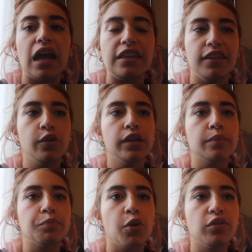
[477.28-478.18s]
I think we are
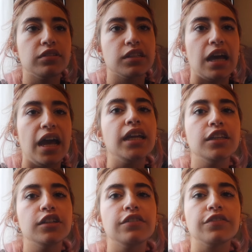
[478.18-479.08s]
both kind
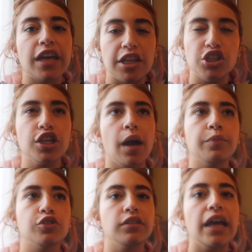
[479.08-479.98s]
of catching
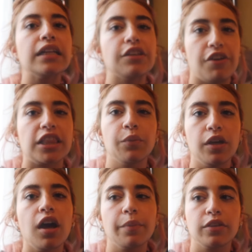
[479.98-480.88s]
up to like the fact that we
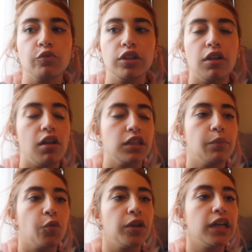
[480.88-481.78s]
got up at three o'clock in the
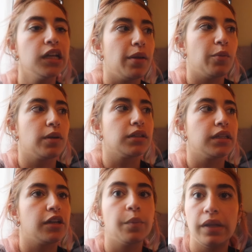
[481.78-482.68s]
morning and we're a
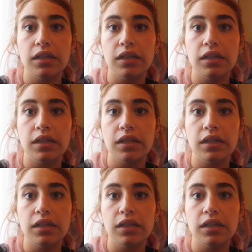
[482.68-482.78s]
little bit